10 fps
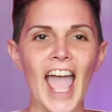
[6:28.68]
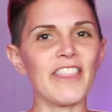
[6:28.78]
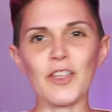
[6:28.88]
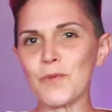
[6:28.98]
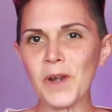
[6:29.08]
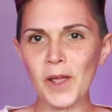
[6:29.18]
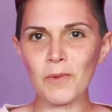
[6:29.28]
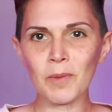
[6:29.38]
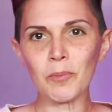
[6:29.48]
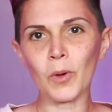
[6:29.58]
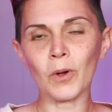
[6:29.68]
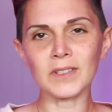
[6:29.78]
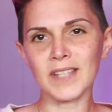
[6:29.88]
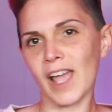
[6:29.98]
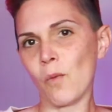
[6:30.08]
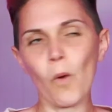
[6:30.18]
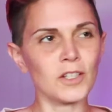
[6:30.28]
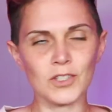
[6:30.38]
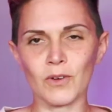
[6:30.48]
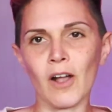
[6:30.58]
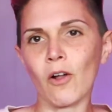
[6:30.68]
And then when I went bald, I walked around